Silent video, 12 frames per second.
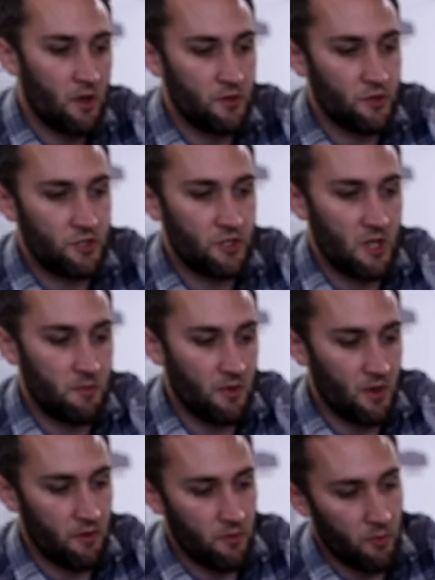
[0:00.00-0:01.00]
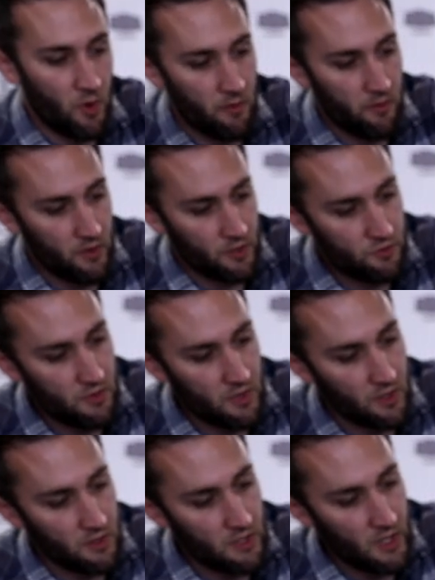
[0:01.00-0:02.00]
the shape of the bottom of our
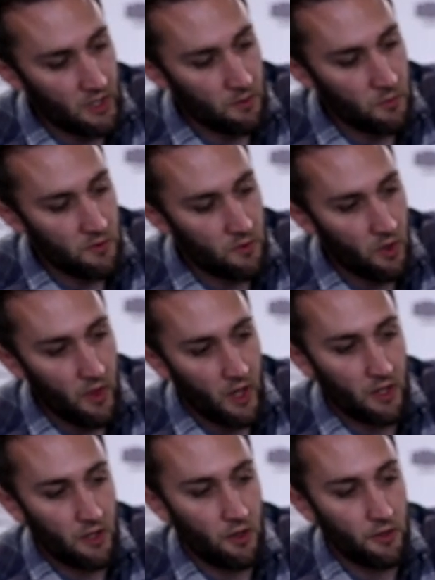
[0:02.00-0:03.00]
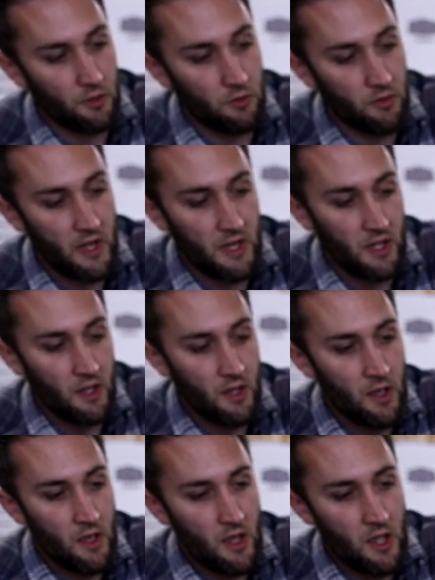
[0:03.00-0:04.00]
stringers and we've got that guide already
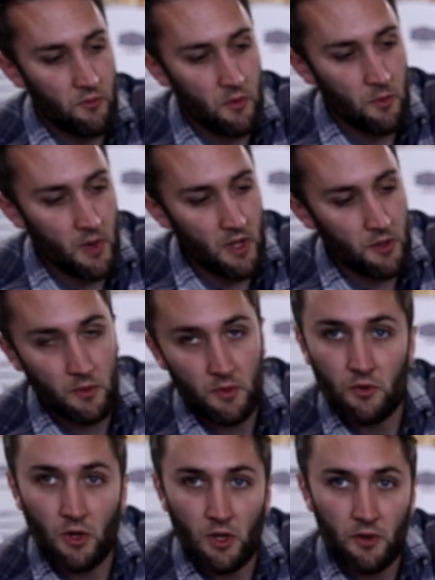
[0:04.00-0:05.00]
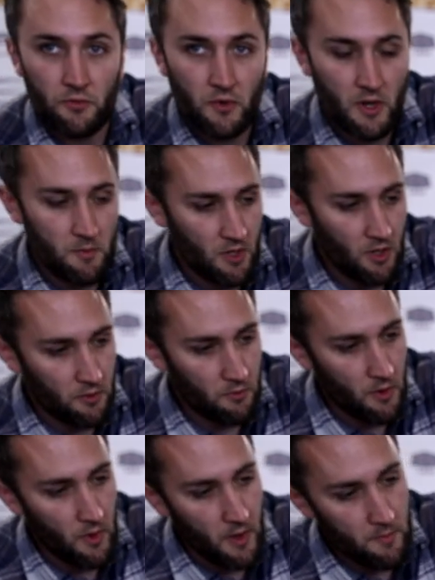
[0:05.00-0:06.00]
everywhere that we've got a frame cut
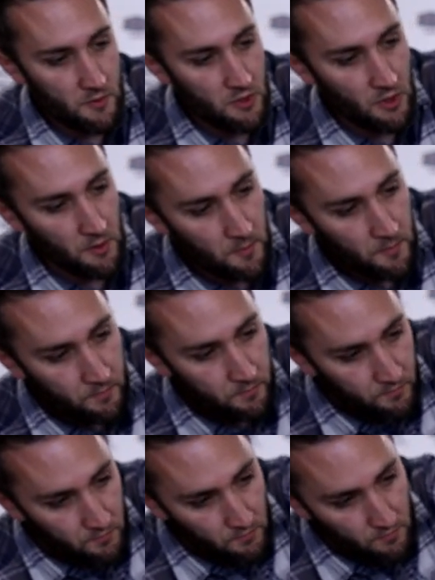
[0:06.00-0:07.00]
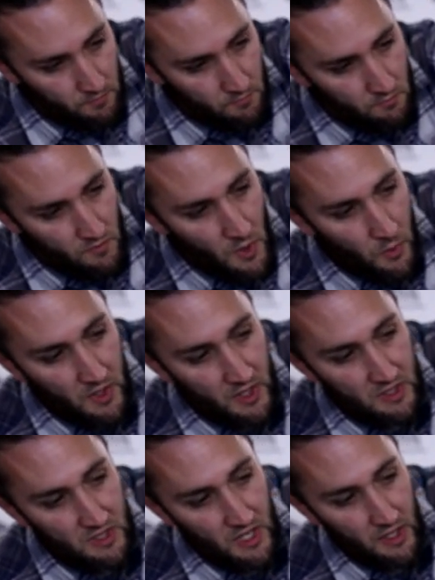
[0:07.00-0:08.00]
through it. So we
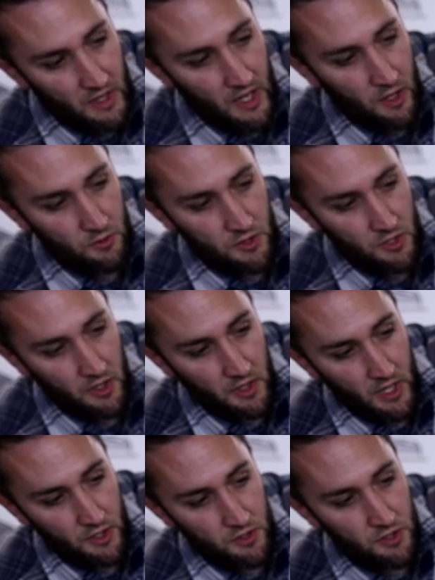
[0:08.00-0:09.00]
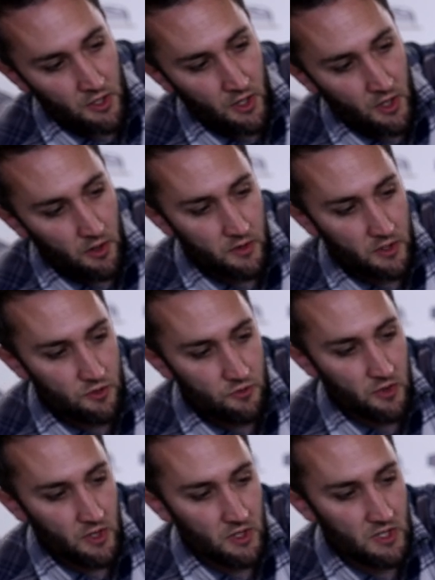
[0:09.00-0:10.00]
need to take the outside edge of this
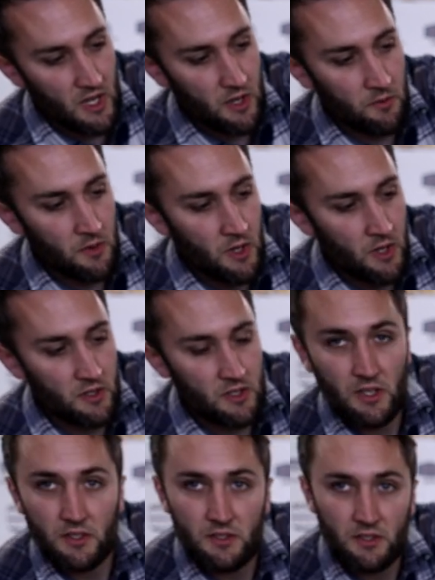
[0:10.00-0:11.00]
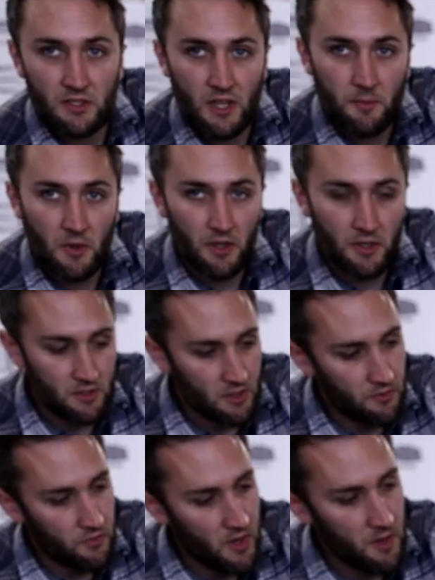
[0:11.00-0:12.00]
stringer down until it's the same height as
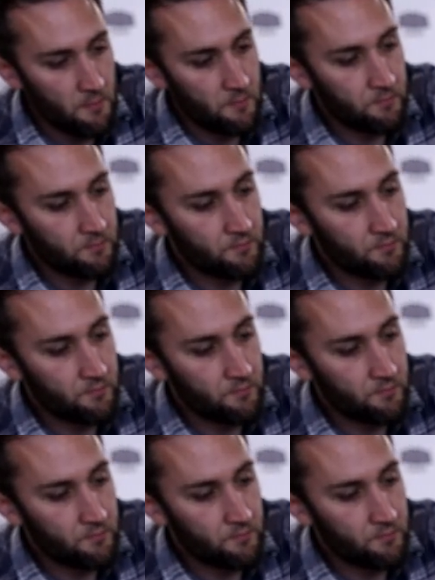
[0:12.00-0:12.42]
this frame